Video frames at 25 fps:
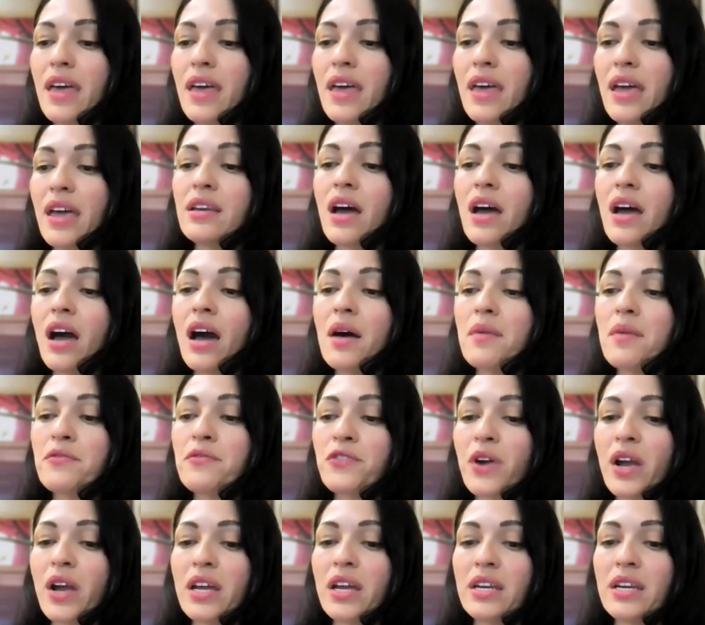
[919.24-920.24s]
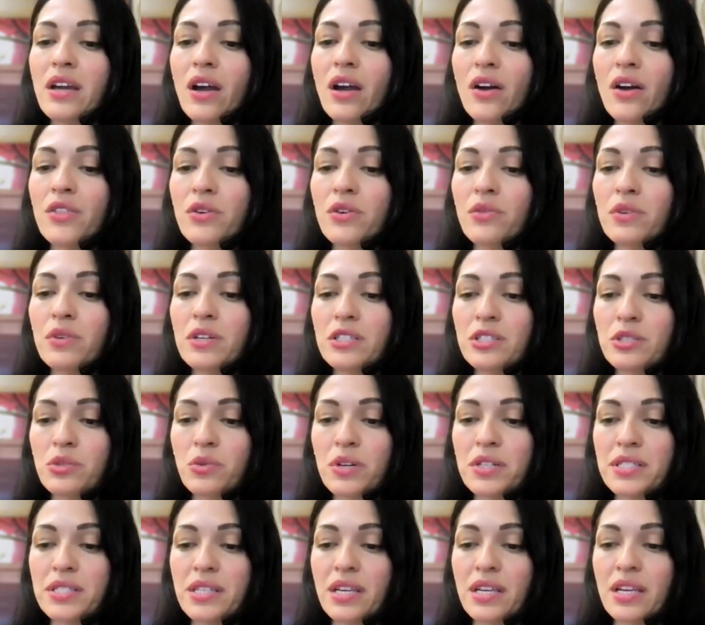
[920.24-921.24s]
Then for any other
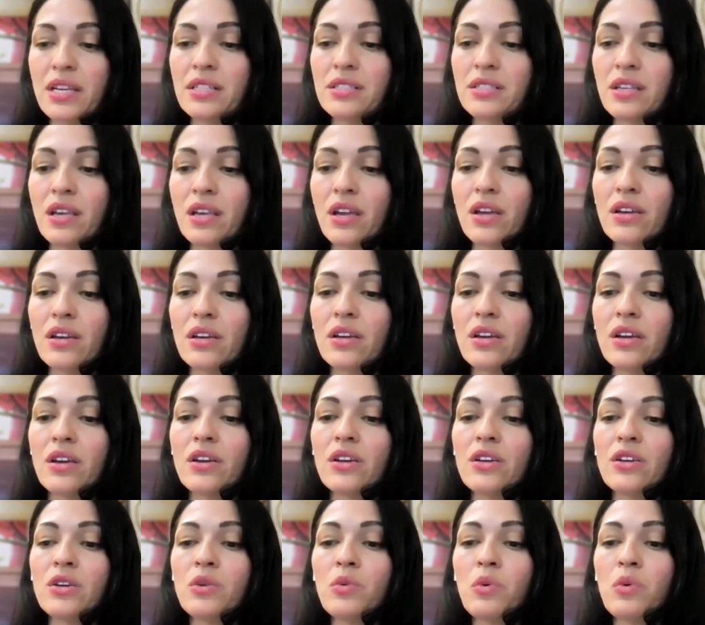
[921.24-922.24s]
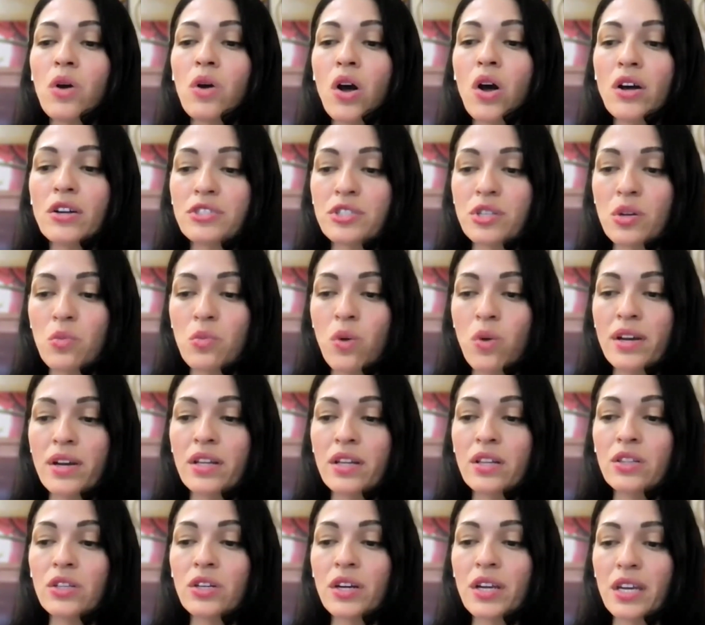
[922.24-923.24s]
resources, You will also
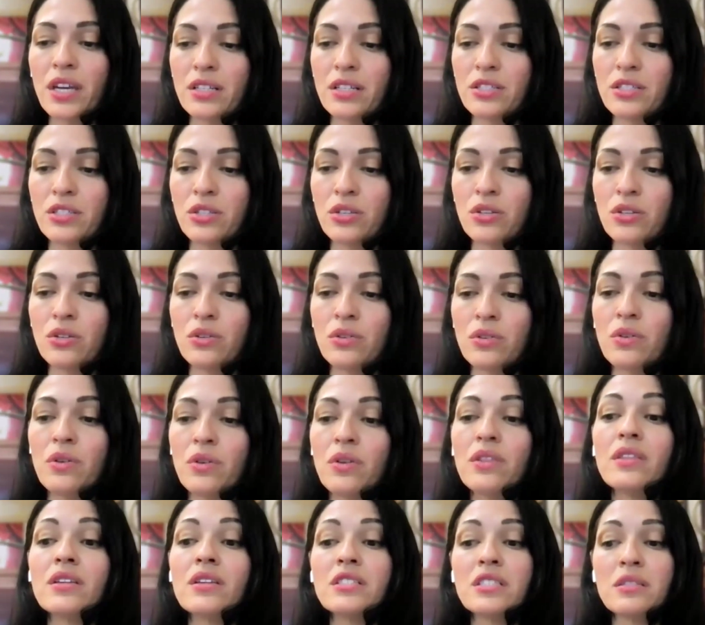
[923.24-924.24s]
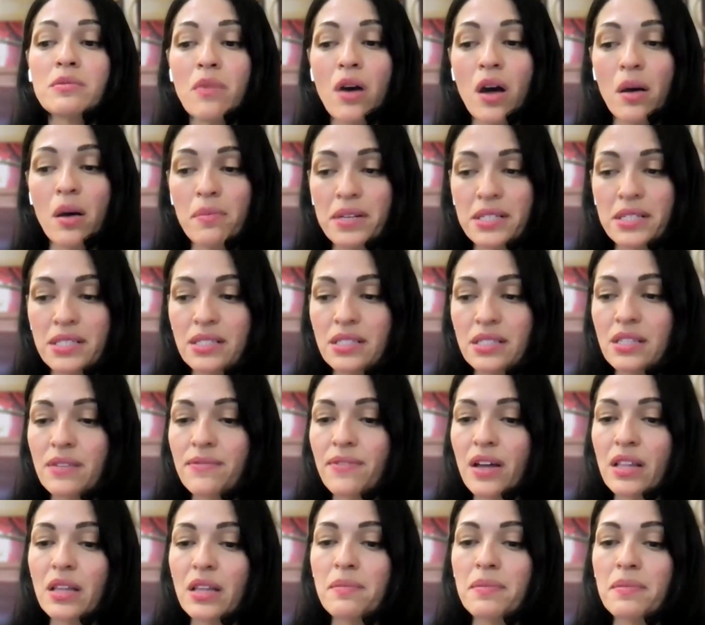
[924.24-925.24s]
want to look into the Small Business
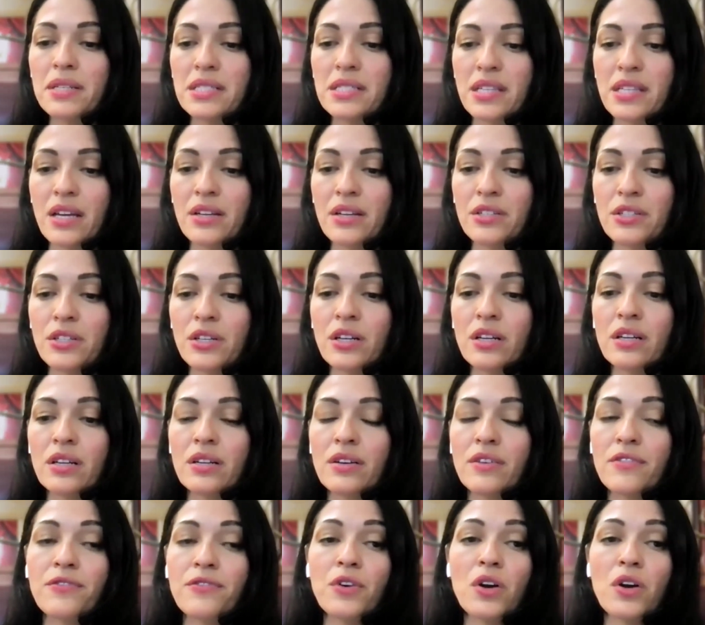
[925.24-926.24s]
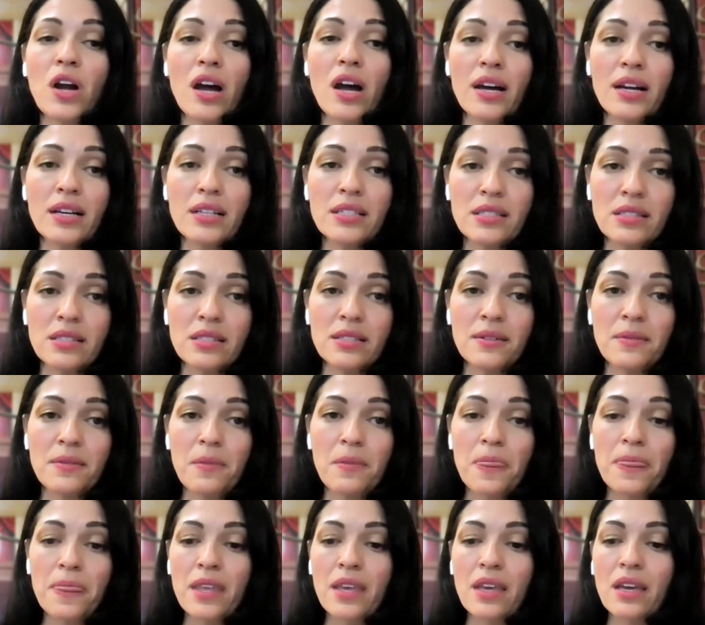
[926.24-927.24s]
Development Center. For us,
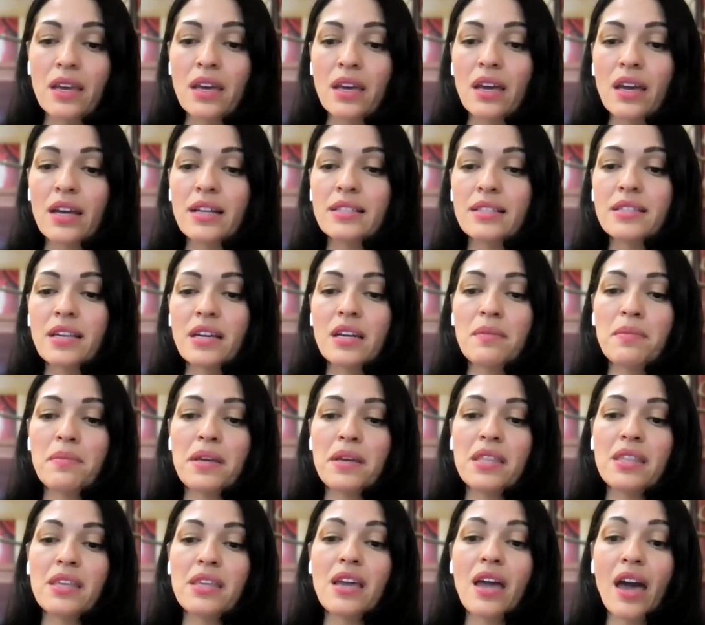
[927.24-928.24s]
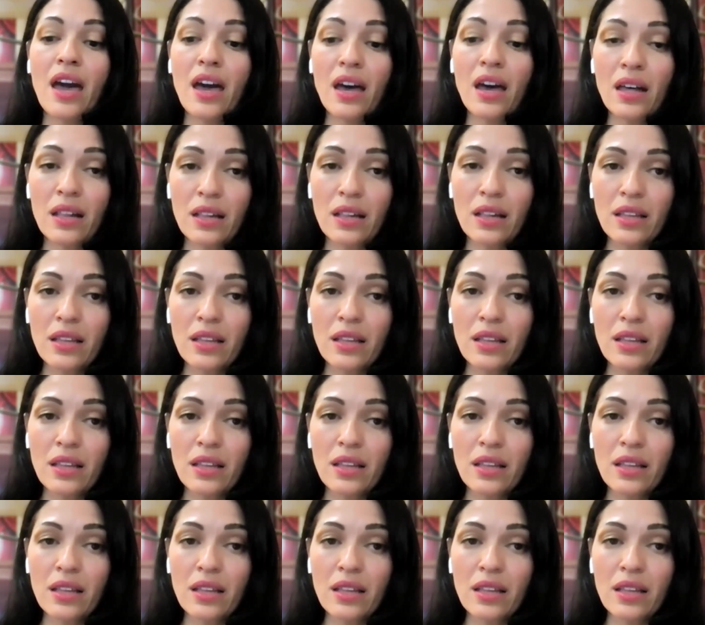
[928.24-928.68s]
it's going to be the